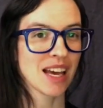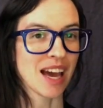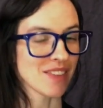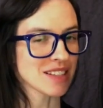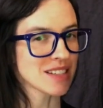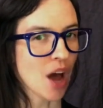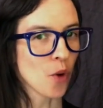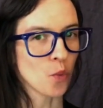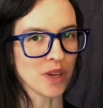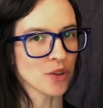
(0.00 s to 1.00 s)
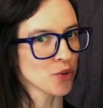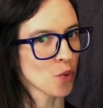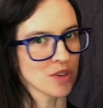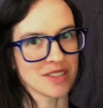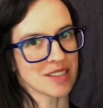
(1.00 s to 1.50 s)
And that's not weird
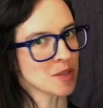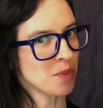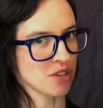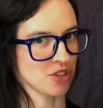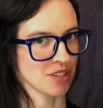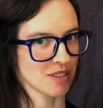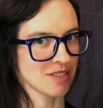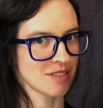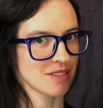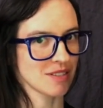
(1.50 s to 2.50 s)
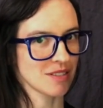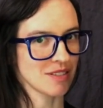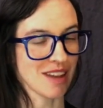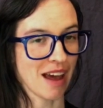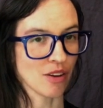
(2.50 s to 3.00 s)
or suspicious
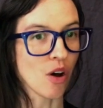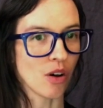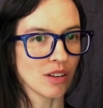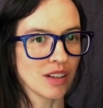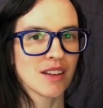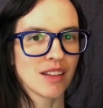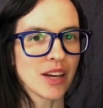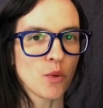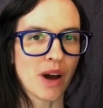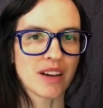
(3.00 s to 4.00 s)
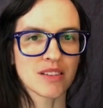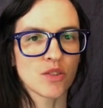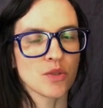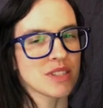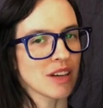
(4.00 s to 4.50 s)
at all. Likewise,
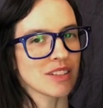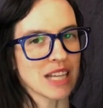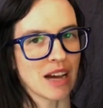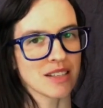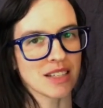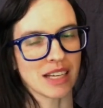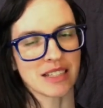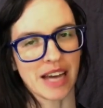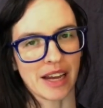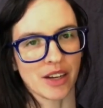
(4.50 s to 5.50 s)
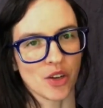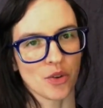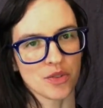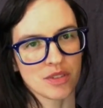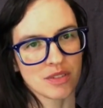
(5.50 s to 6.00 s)
no single test can
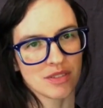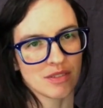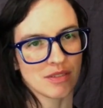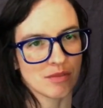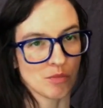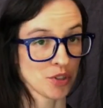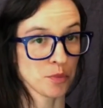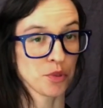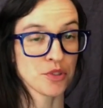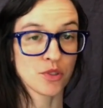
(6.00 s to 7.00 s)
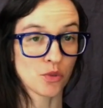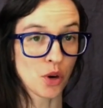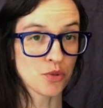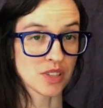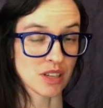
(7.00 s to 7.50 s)
diagnose multiple
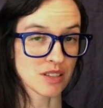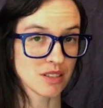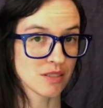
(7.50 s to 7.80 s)
sclerosis.